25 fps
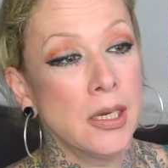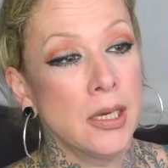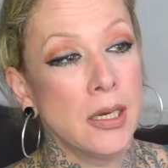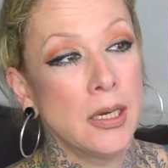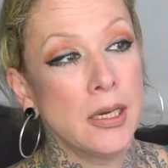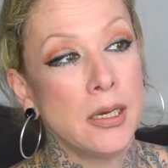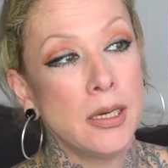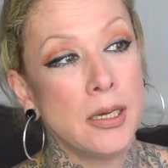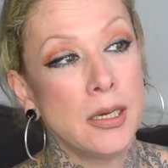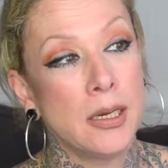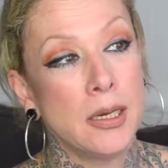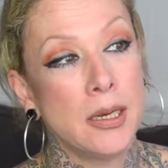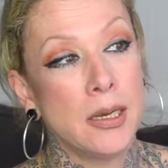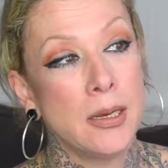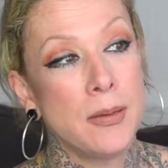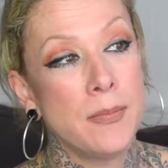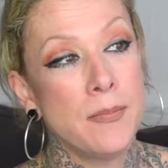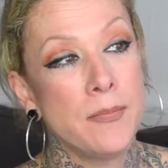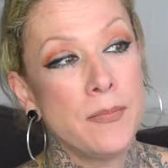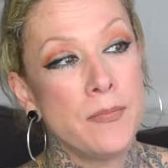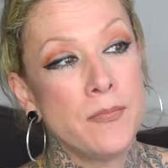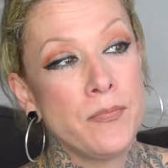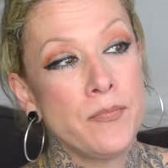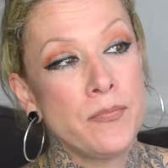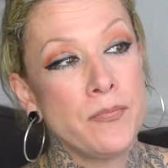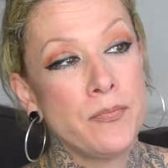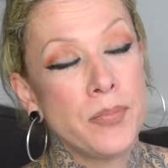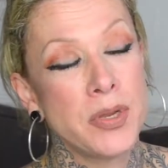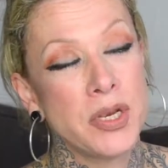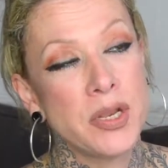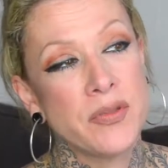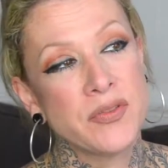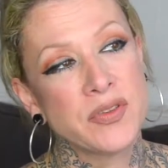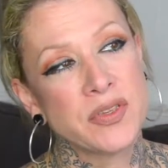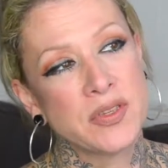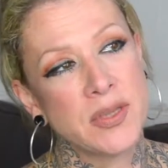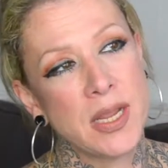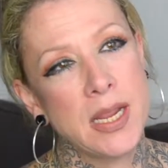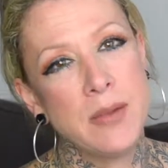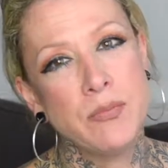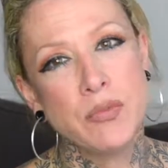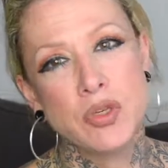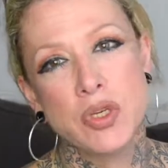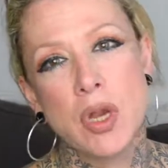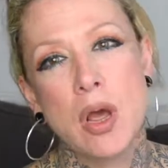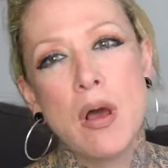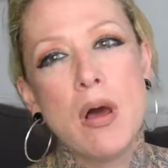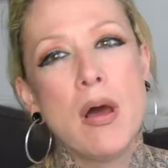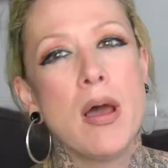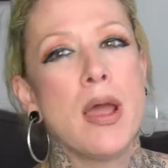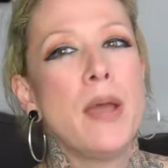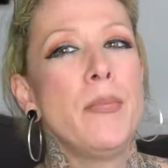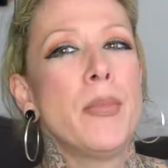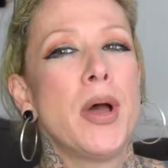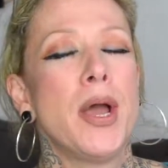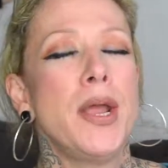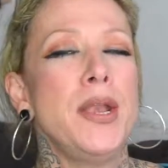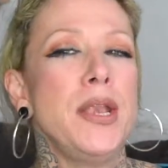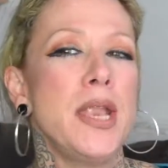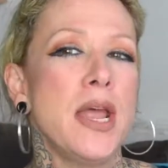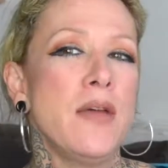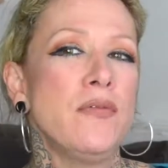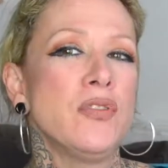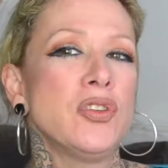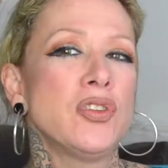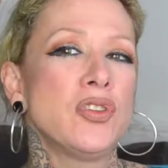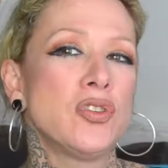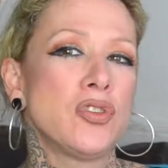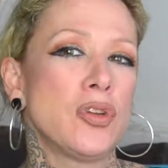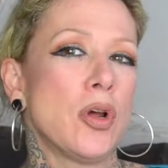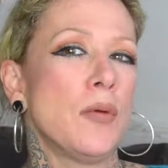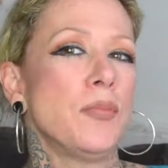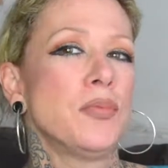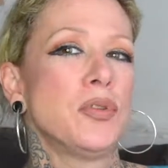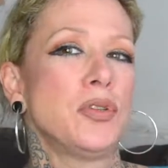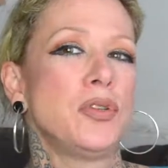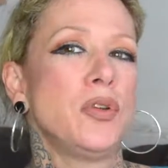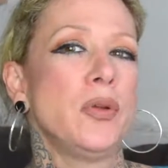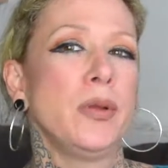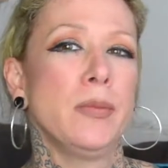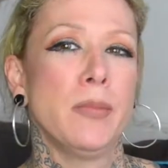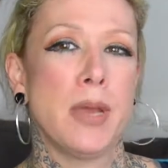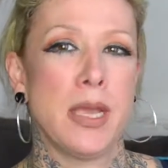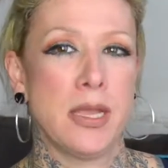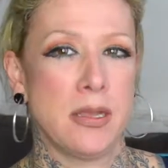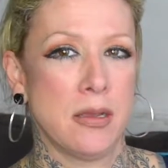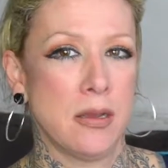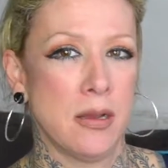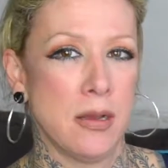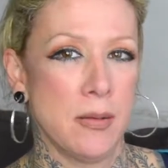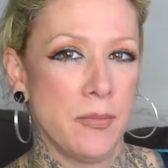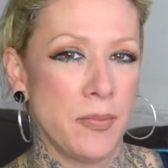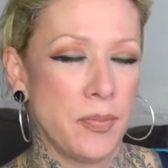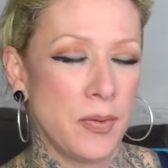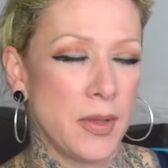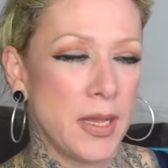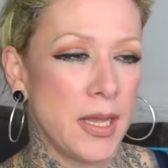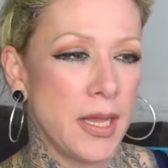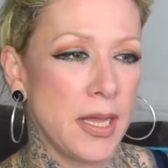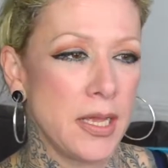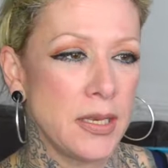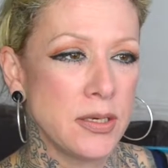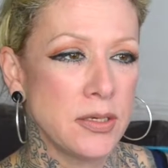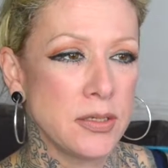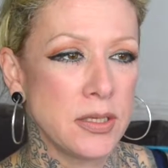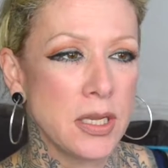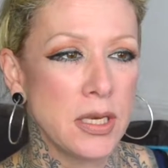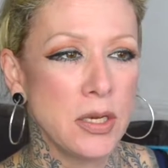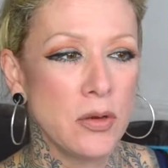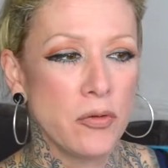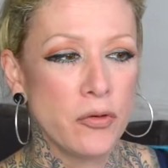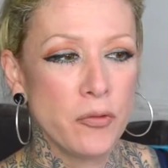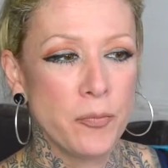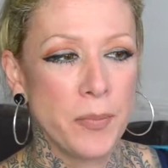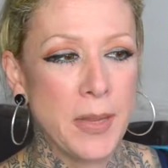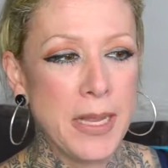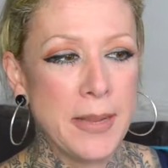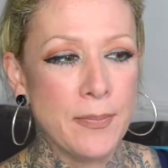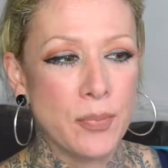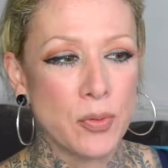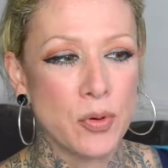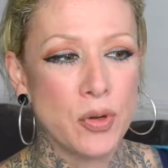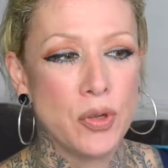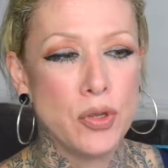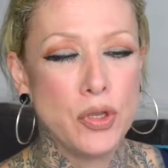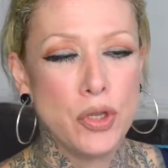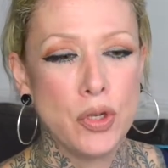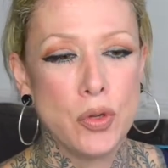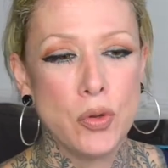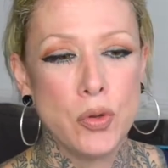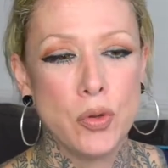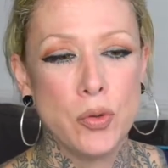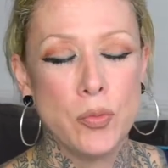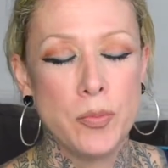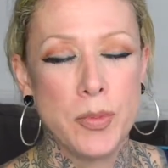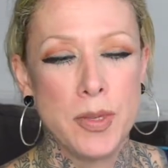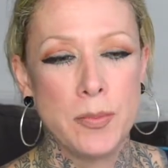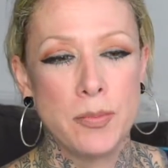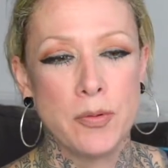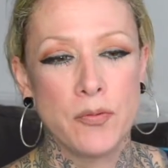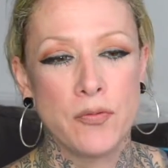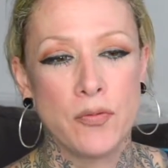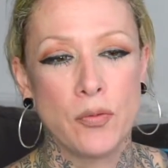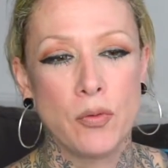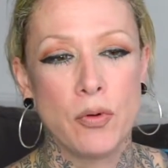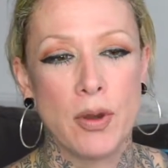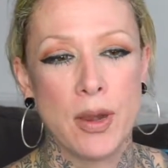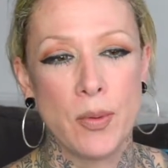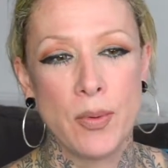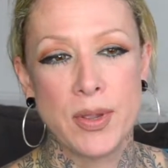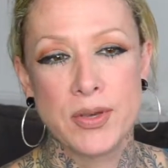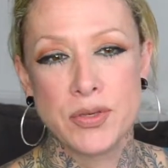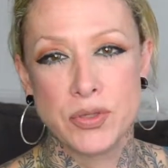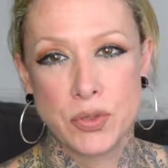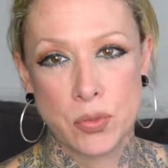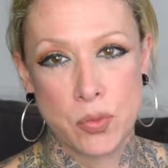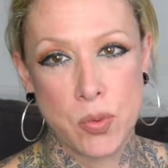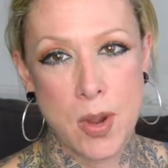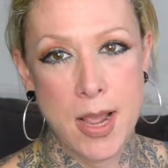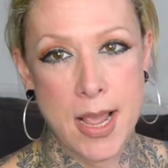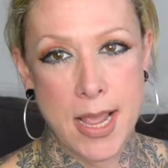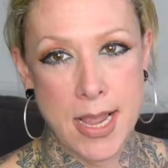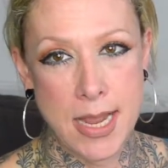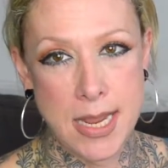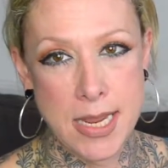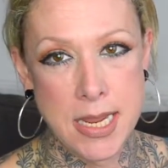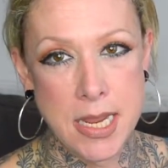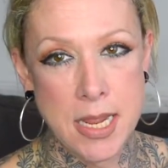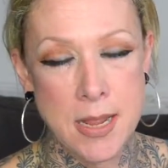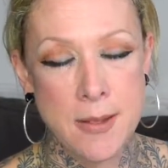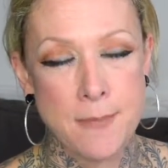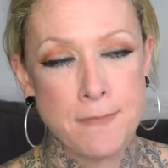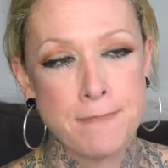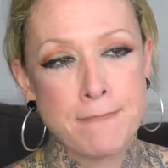But at the same time, I never stopped doing makeup, and a lot of people who knew me before I went away